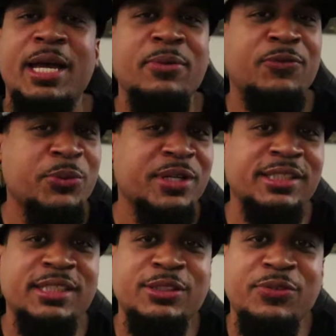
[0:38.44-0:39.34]
And before we
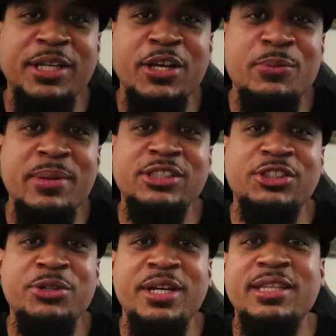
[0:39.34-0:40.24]
get into this video, make
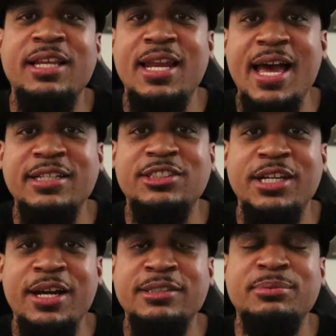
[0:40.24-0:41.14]
sure you hit the like,
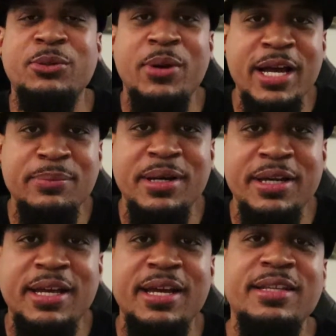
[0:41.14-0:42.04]
share, subscribe
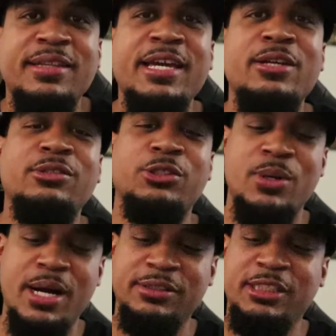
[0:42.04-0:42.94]
button, and thank you
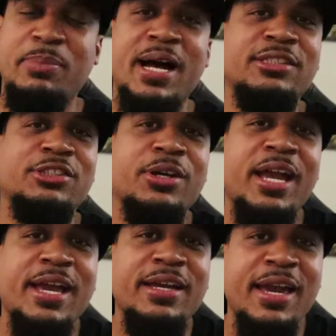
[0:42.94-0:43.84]
to our sponsor,
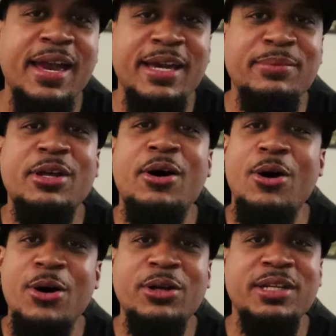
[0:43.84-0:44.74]
A-Game, the
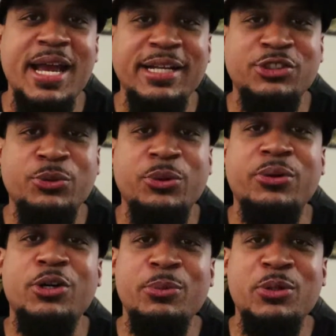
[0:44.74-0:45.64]

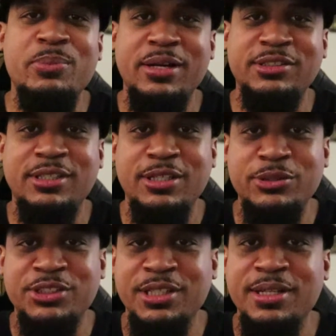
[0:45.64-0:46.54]
all-natural herbal male
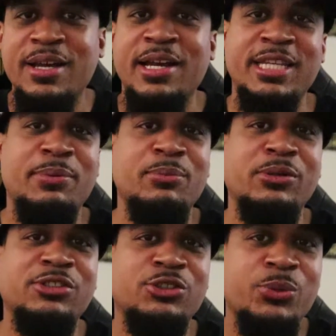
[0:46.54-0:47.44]
solution that
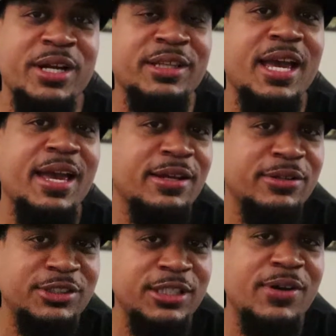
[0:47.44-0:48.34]
promotes strength,
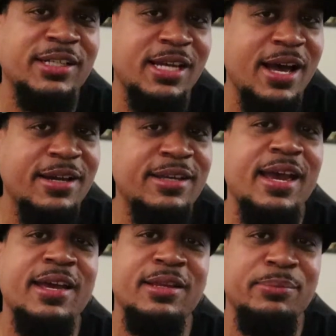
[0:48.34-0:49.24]
energy, vitality, and